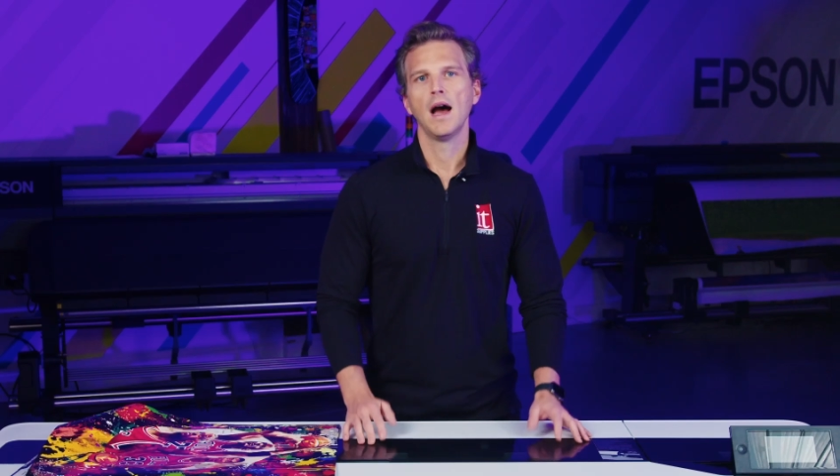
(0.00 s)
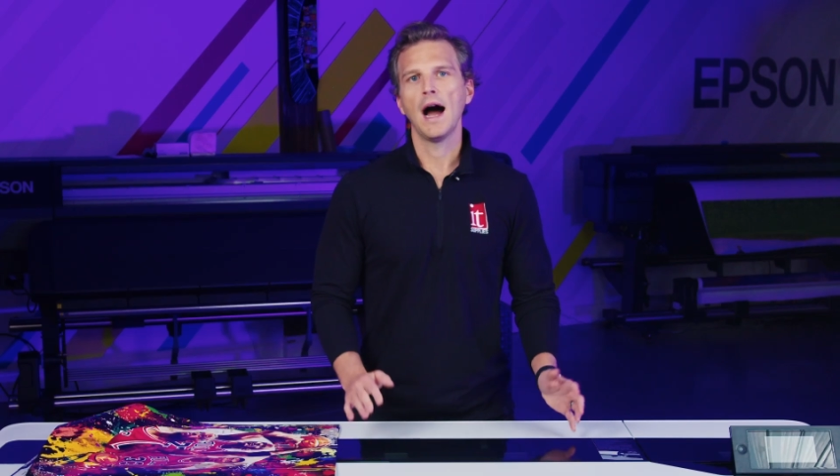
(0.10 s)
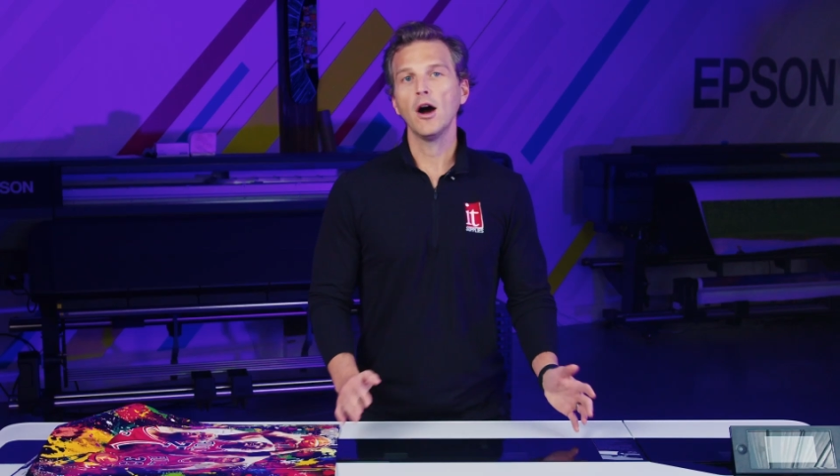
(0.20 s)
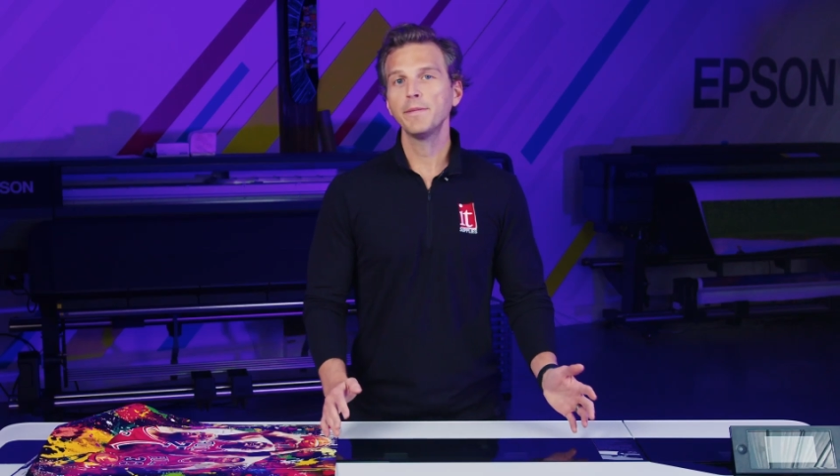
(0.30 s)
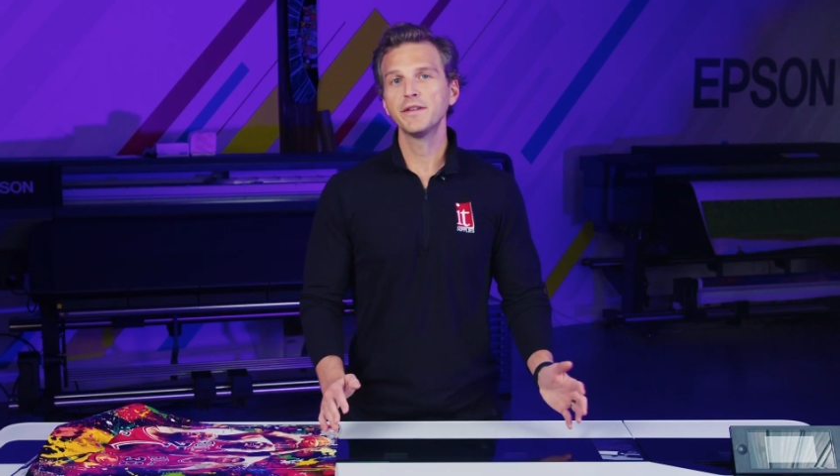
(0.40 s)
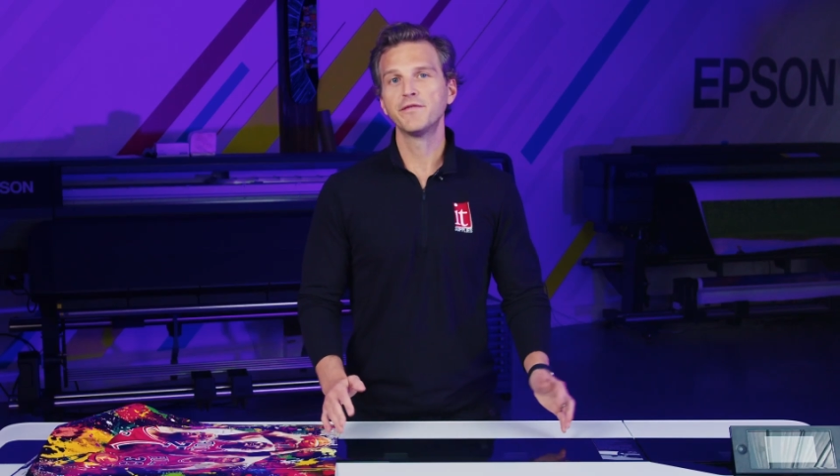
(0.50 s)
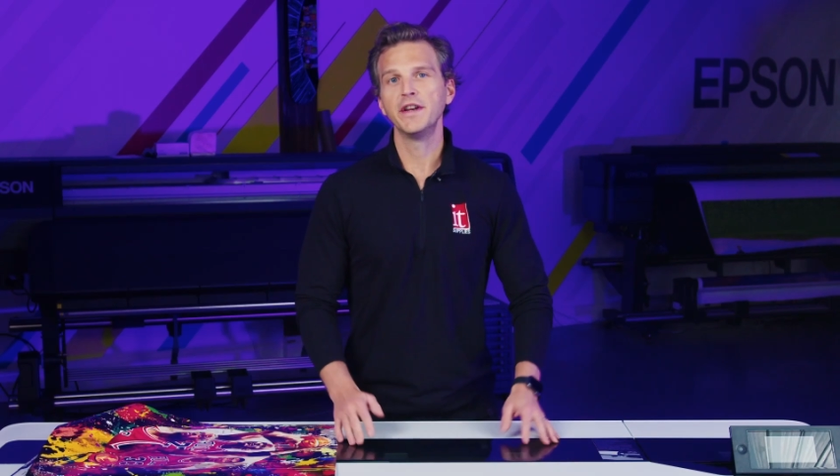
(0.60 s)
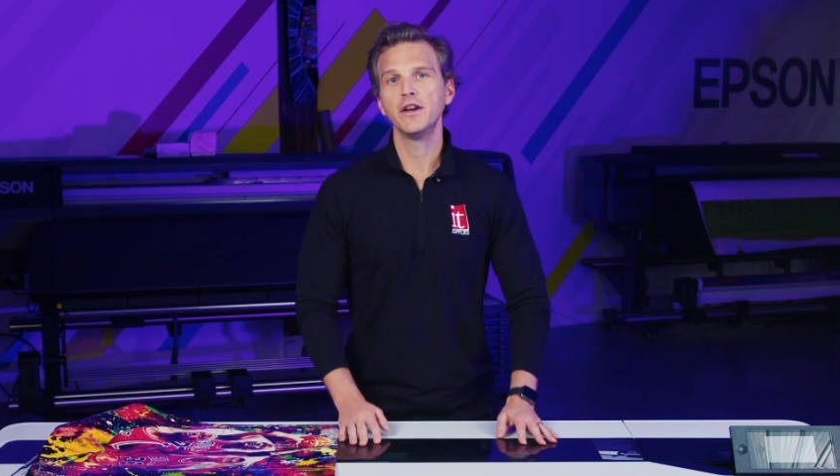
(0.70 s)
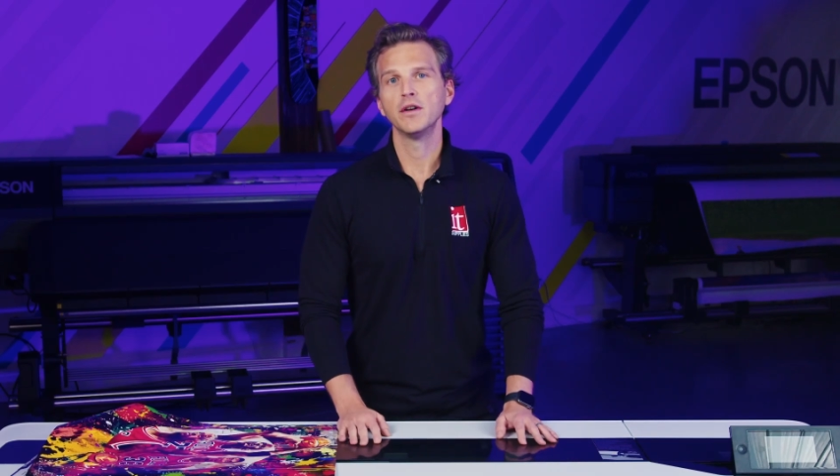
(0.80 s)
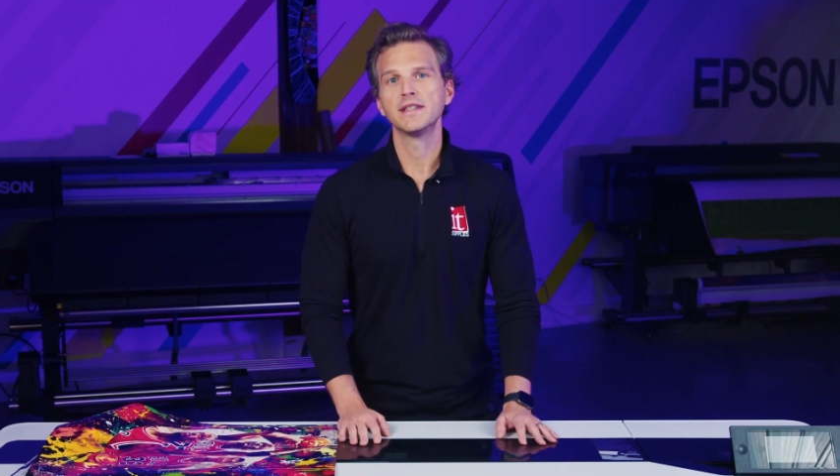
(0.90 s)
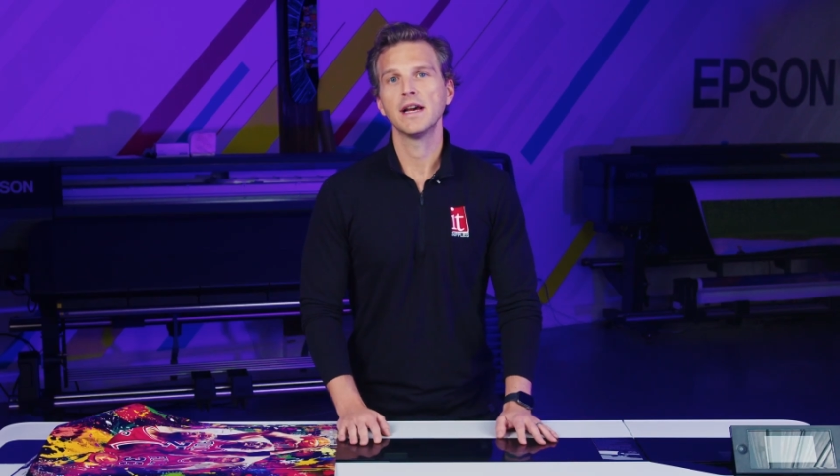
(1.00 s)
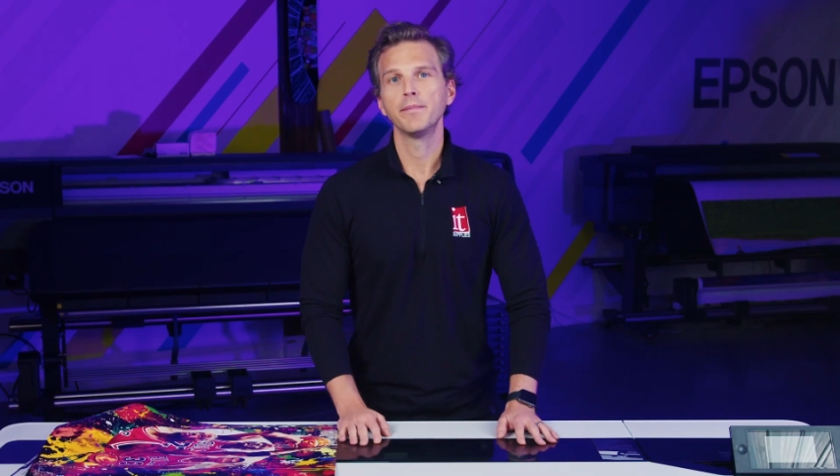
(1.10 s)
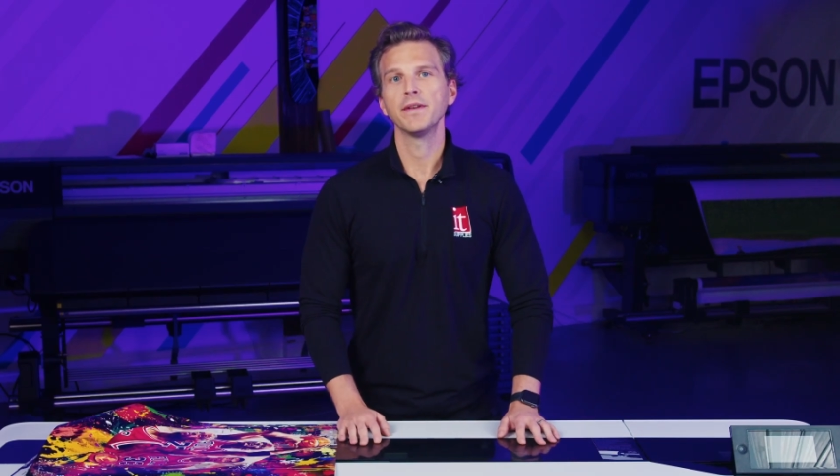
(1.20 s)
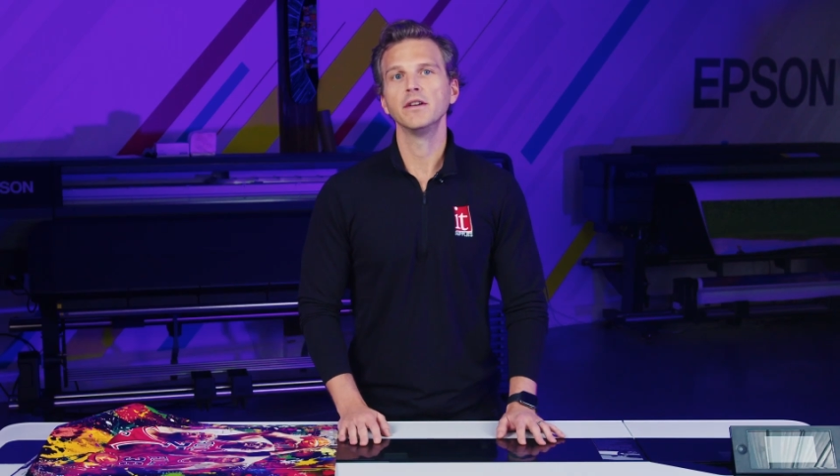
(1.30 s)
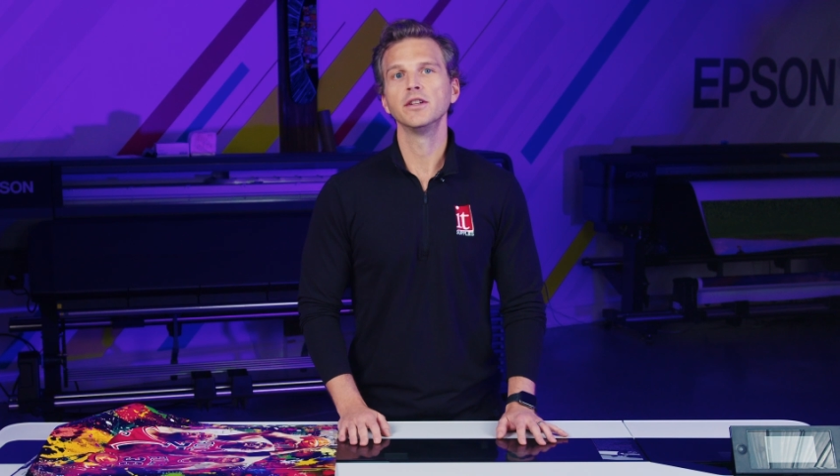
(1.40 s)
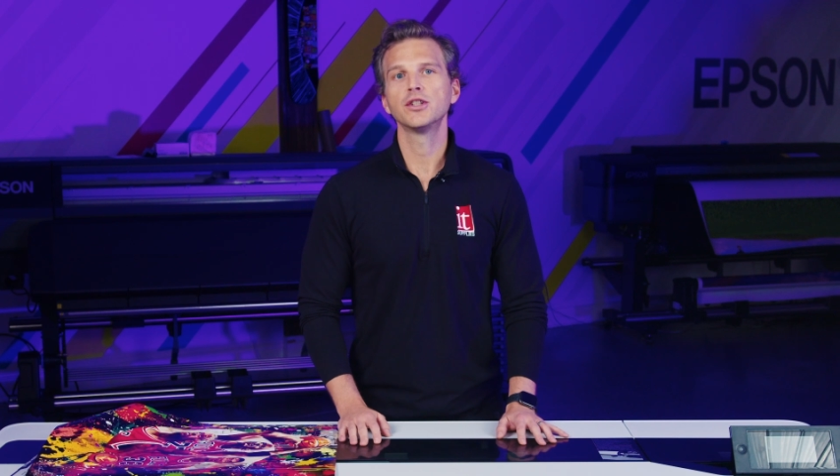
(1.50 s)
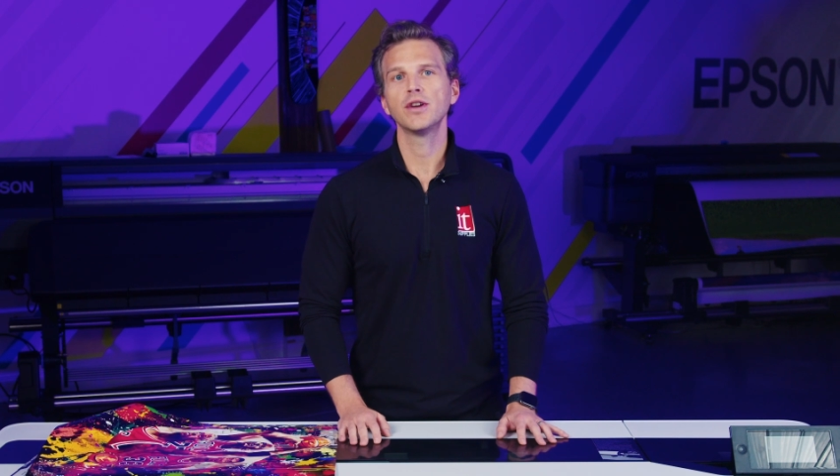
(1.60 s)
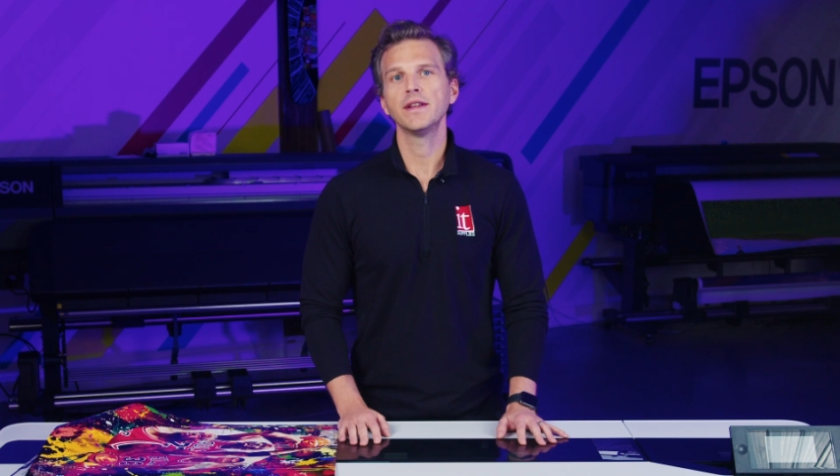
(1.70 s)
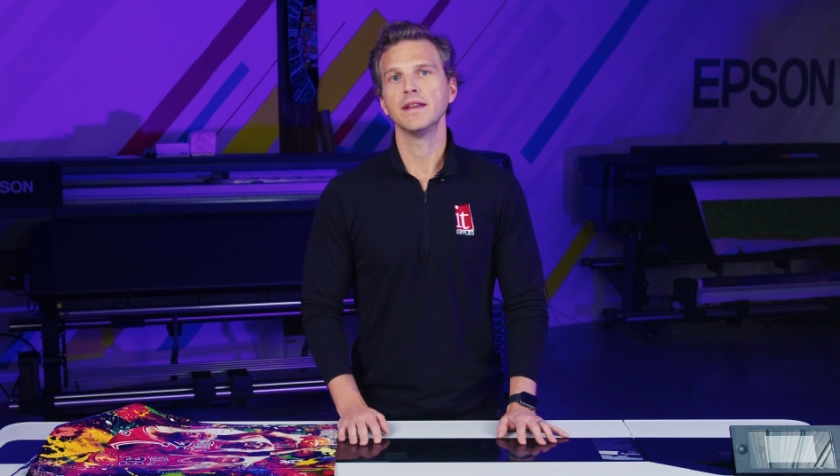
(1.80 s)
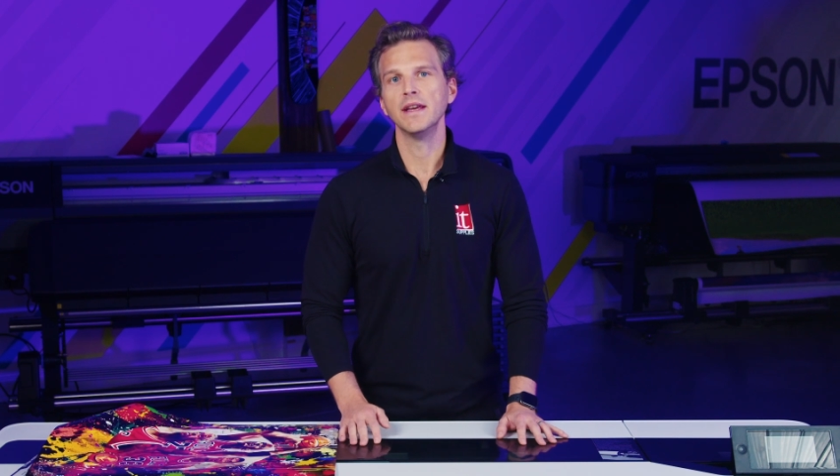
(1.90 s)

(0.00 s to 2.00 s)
I hope this video has helped illustrate the